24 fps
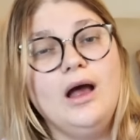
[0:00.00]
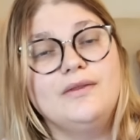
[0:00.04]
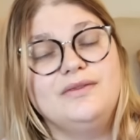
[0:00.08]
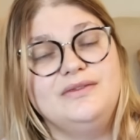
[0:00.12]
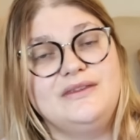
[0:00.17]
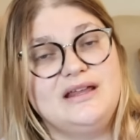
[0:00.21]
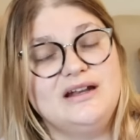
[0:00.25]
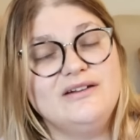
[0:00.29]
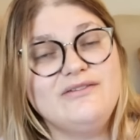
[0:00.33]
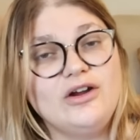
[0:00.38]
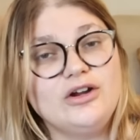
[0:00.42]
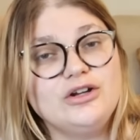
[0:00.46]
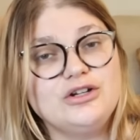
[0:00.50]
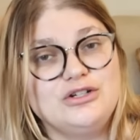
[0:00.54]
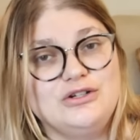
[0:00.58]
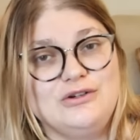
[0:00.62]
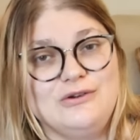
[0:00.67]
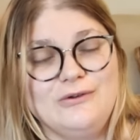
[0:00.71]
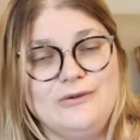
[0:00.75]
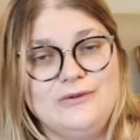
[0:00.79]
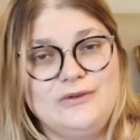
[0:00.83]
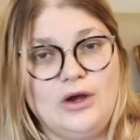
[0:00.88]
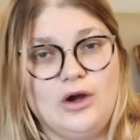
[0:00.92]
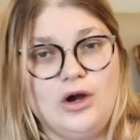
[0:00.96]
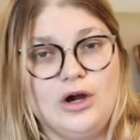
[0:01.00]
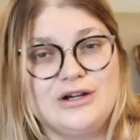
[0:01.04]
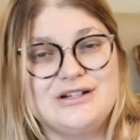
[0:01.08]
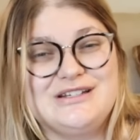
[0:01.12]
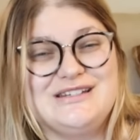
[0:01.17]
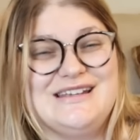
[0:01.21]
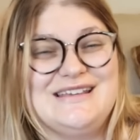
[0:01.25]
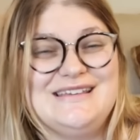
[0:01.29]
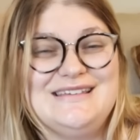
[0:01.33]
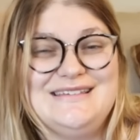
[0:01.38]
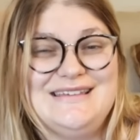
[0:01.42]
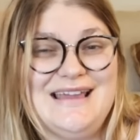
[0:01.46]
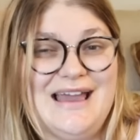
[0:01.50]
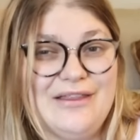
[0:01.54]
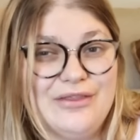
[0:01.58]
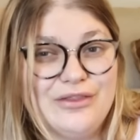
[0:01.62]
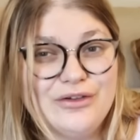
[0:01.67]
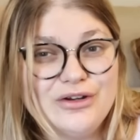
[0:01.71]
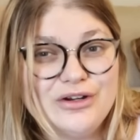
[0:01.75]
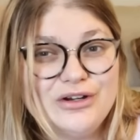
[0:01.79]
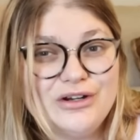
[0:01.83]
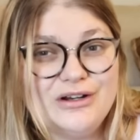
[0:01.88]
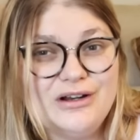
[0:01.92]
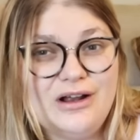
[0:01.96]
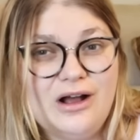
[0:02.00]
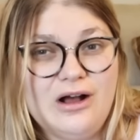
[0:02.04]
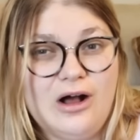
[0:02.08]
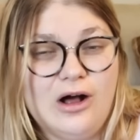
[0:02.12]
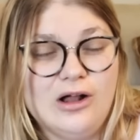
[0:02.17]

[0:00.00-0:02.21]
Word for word: None of our shoes are together.